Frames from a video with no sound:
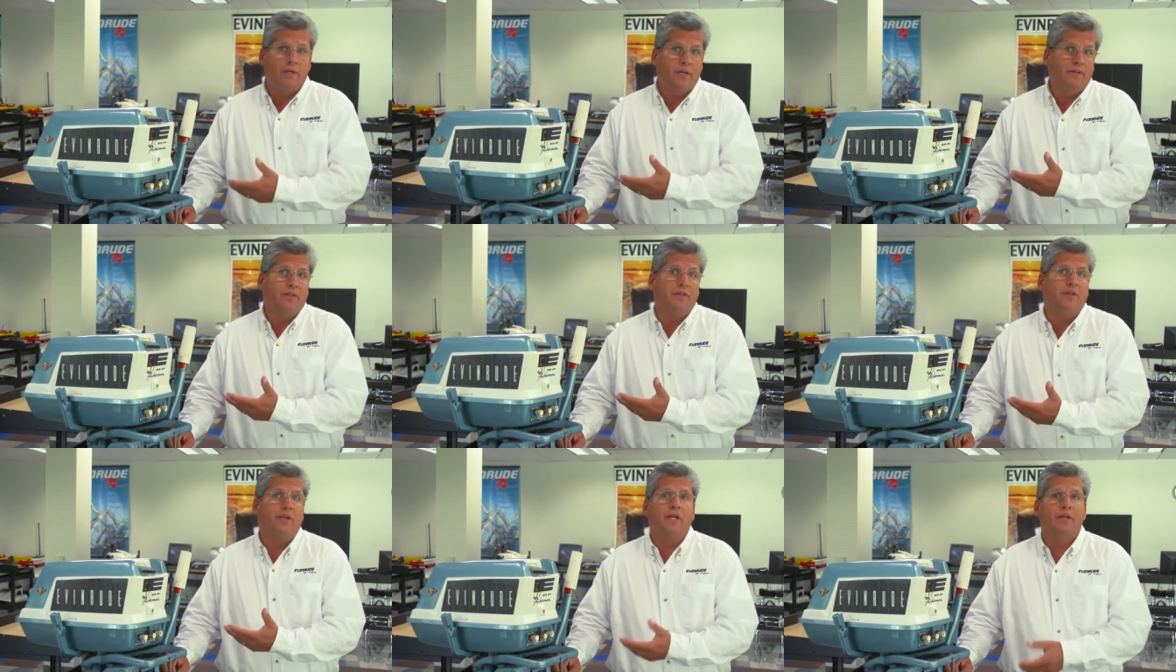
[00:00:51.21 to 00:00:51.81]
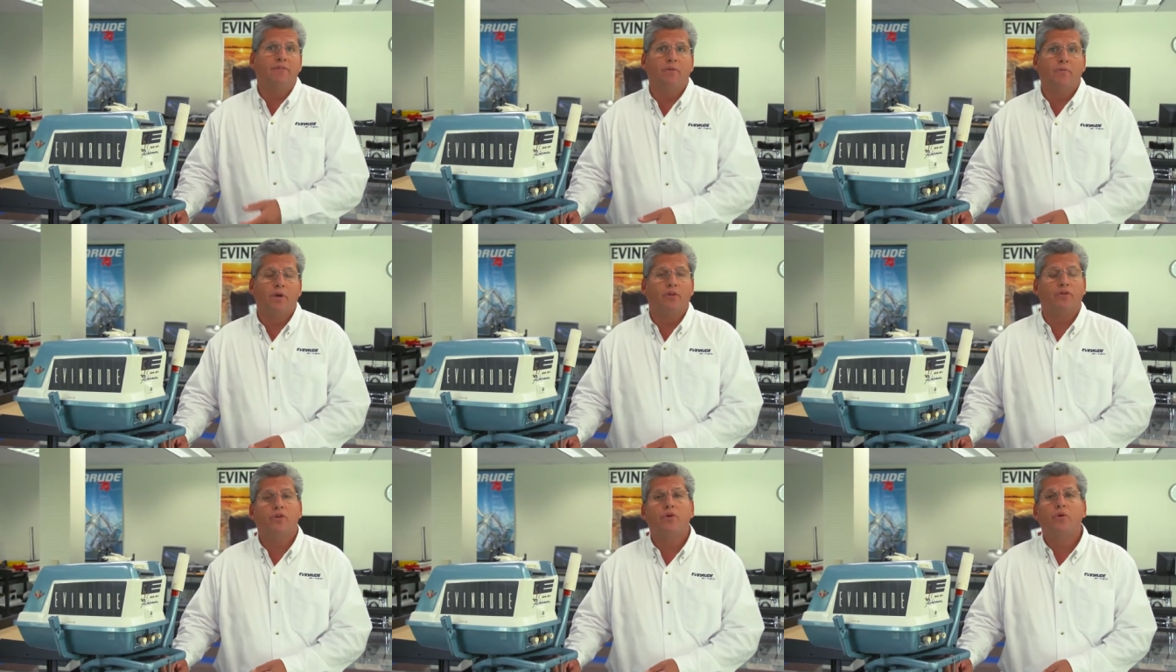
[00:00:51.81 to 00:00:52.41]
is indicative of
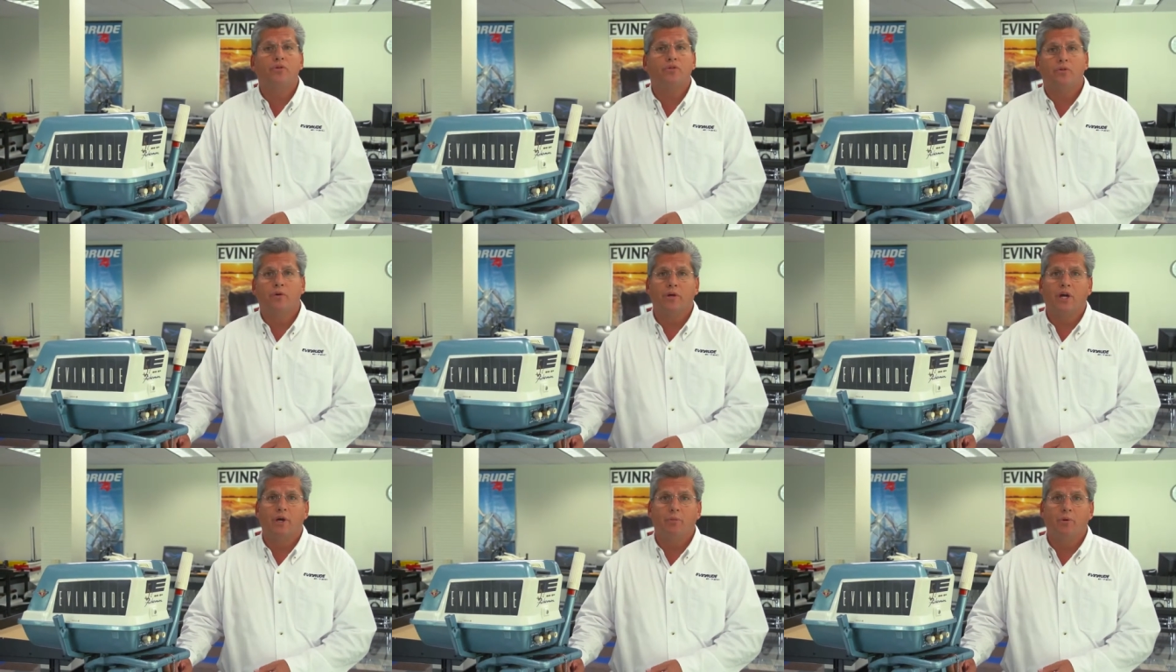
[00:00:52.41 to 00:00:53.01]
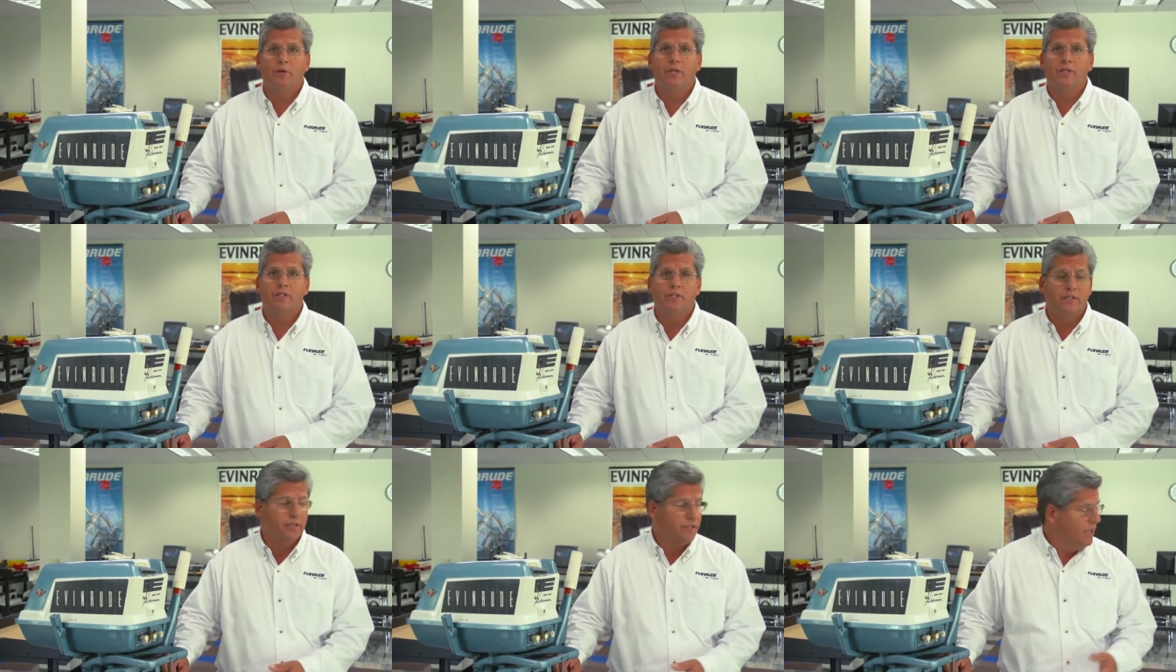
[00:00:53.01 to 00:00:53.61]
what a two-stroke outboard
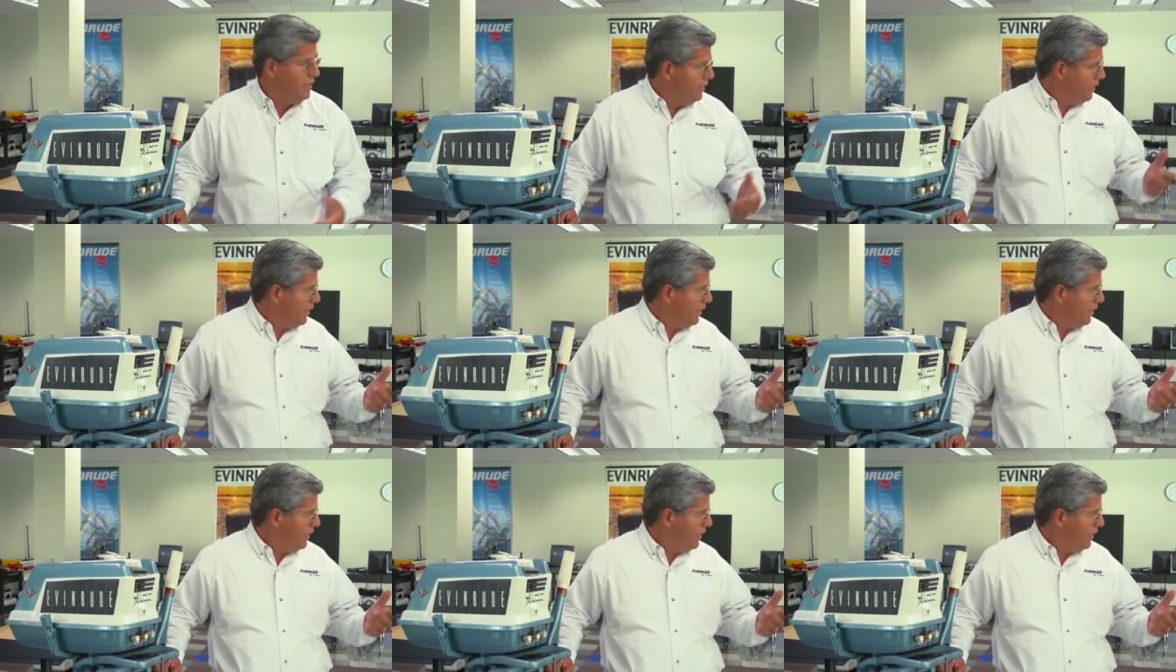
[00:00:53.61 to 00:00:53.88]
engine is,